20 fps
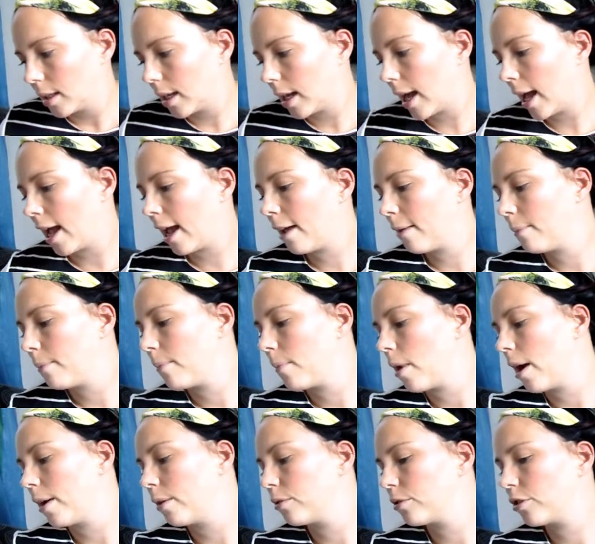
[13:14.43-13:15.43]

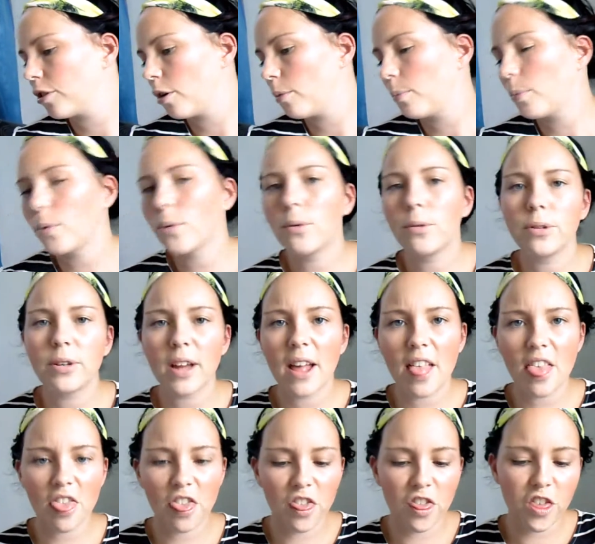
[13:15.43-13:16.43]
I also bought
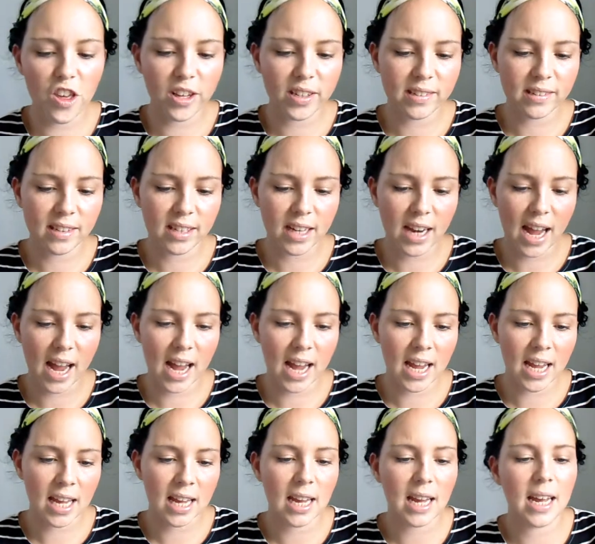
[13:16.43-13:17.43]
this
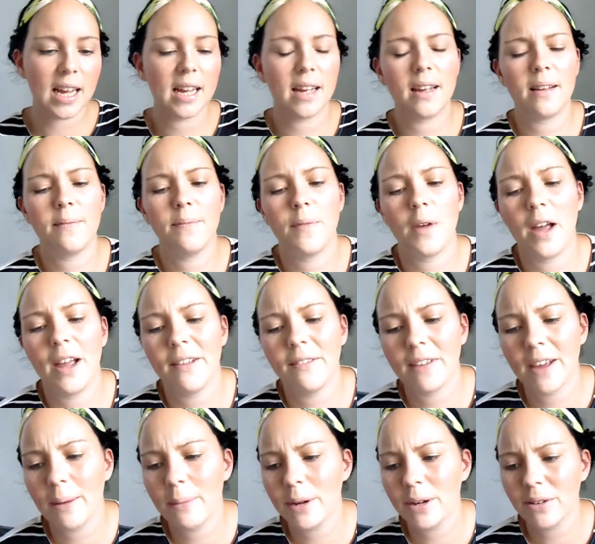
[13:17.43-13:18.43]
today. I've
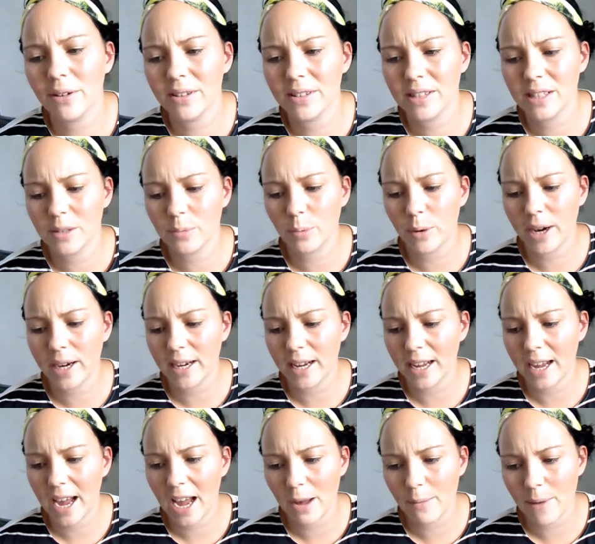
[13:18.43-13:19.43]
come across this brand at
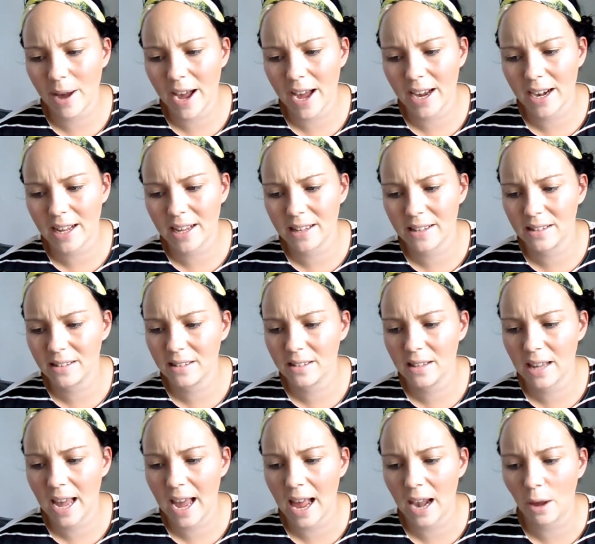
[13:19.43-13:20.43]
Kmart. It's
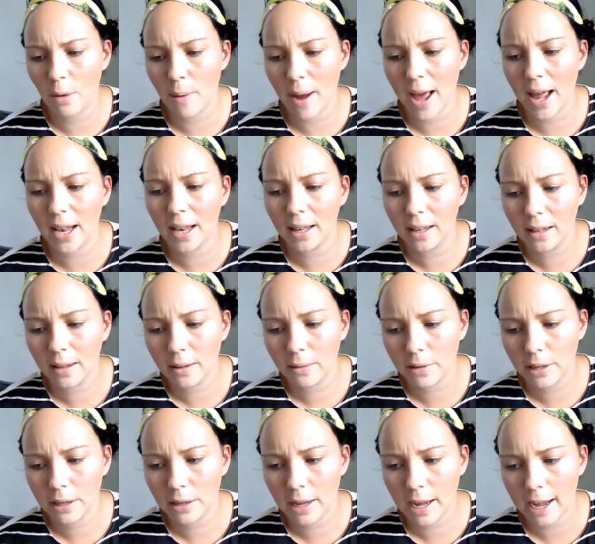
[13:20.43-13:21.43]
LOL
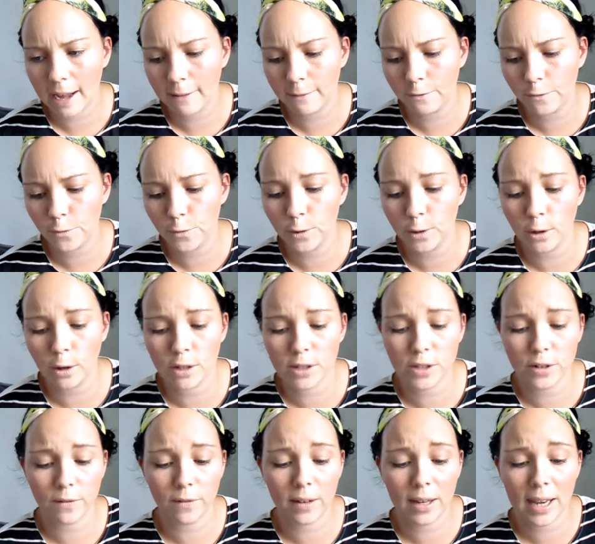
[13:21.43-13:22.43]
for
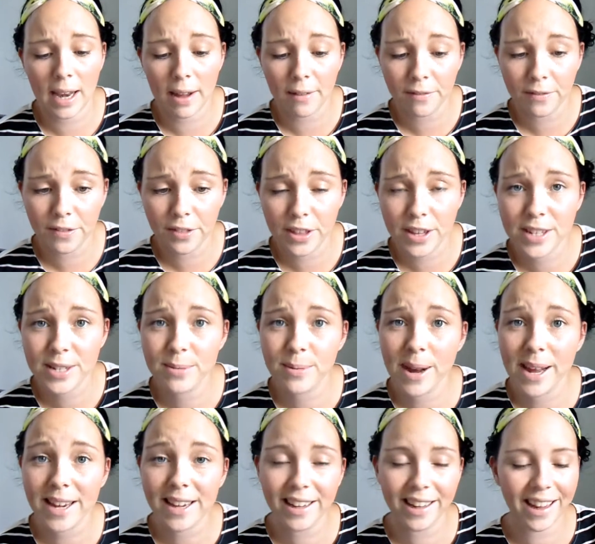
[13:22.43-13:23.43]
lots of love, this
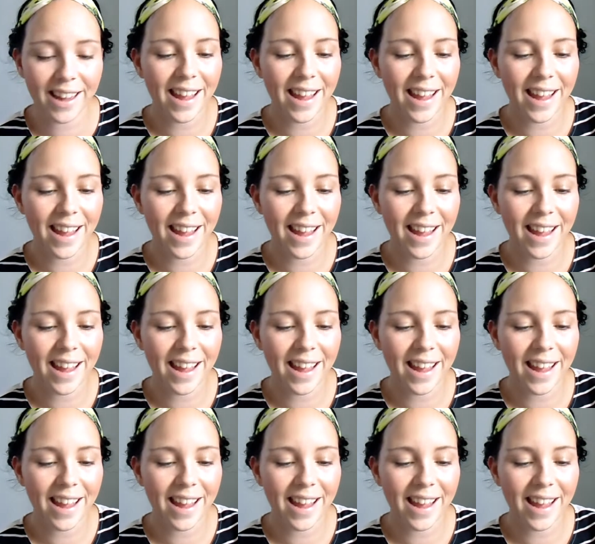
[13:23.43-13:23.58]
one.